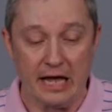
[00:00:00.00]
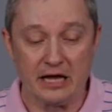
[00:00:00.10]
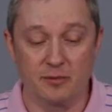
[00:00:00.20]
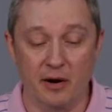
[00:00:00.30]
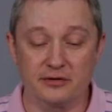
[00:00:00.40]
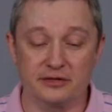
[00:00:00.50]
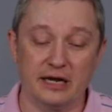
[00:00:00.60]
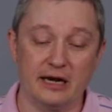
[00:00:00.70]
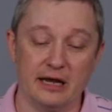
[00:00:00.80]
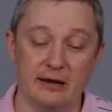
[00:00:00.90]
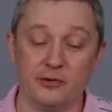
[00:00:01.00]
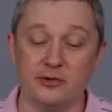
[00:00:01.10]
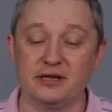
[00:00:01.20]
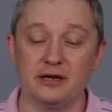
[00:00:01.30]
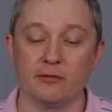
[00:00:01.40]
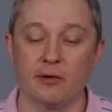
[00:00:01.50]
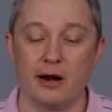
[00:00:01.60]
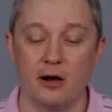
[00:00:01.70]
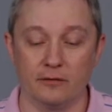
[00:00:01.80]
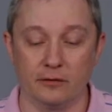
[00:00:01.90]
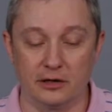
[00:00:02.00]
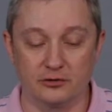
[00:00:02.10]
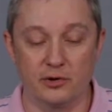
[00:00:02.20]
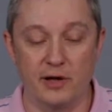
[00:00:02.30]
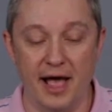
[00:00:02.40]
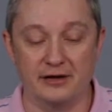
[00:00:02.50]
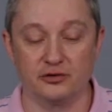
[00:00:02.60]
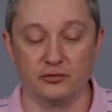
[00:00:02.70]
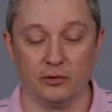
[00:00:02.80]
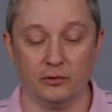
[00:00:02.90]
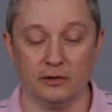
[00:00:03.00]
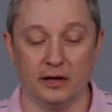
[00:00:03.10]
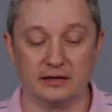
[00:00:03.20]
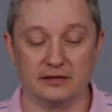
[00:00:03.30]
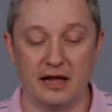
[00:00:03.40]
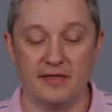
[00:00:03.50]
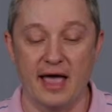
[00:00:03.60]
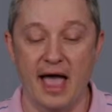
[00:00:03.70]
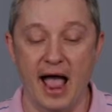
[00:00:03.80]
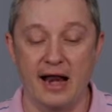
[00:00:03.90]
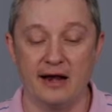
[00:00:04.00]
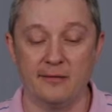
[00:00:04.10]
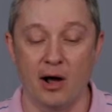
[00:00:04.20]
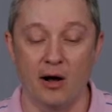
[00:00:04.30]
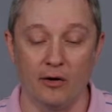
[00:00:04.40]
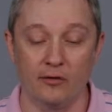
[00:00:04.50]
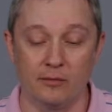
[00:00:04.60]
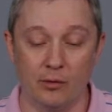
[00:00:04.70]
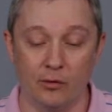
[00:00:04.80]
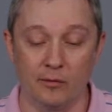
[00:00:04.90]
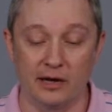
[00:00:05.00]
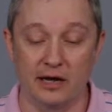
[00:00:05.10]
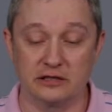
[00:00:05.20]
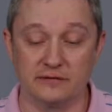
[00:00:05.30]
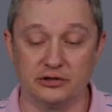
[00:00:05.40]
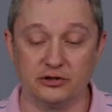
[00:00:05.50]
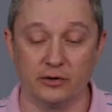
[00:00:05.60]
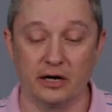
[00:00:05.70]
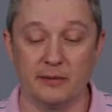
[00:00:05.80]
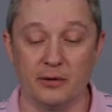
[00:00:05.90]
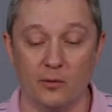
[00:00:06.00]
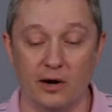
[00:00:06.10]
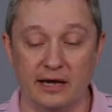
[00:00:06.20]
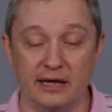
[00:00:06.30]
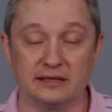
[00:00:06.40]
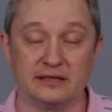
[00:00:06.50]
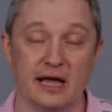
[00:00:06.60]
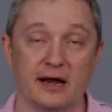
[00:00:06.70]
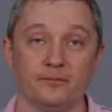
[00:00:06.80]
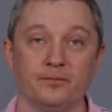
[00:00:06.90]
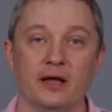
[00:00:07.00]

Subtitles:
His brother said to him, do you intend to reign over us? Will you actually rule us? And they hated him all the more because of his dream and what he had said.